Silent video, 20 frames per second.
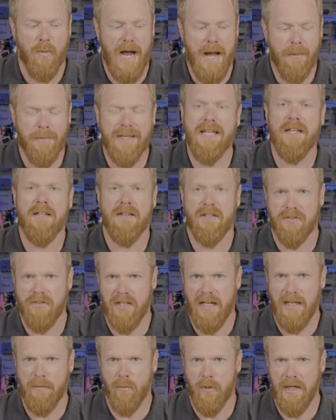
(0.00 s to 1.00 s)
I'm getting the
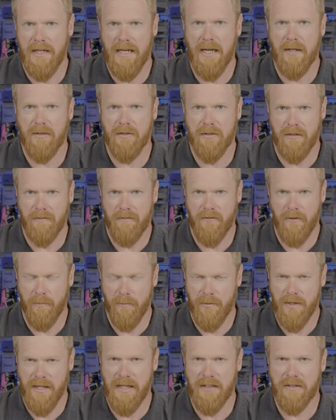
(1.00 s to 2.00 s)
same readouts
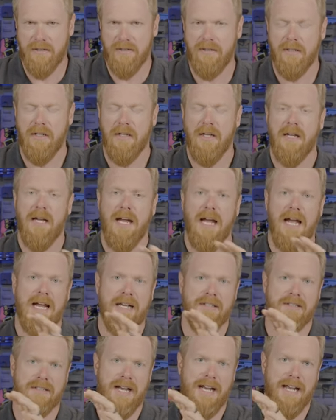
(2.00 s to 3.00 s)
from this
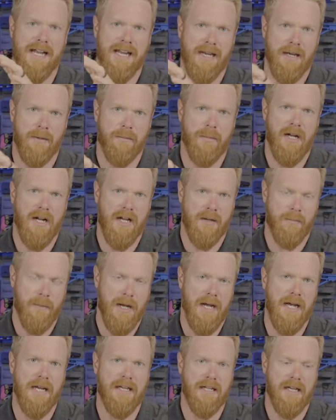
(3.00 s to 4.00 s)
as I am on my